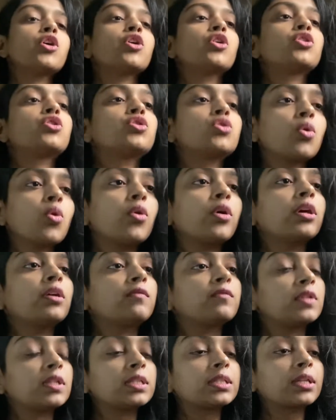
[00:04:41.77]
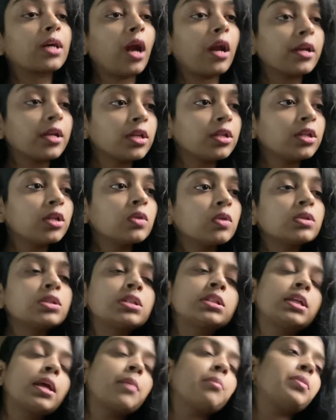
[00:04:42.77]
So if this continues,
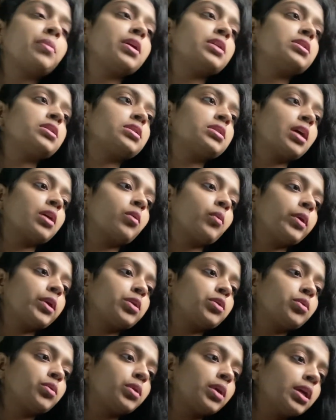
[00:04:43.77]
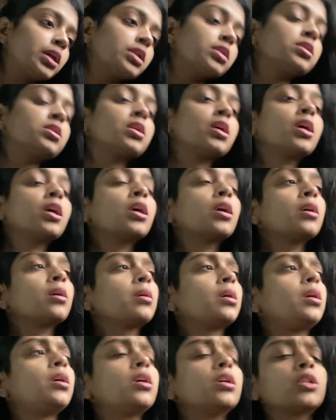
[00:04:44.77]
temperatures are going to raise,
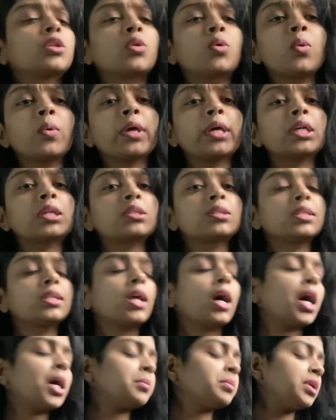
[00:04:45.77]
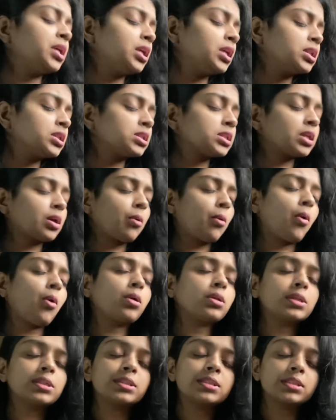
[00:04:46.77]
earthquakes, tsunamis,
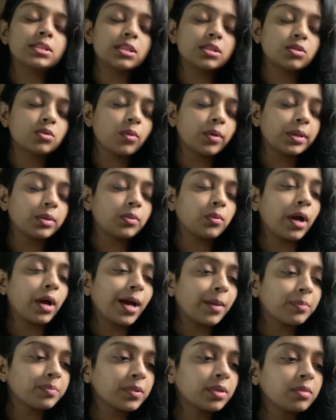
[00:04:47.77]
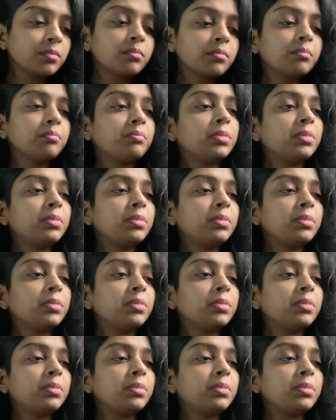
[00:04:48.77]
all this is going to happen.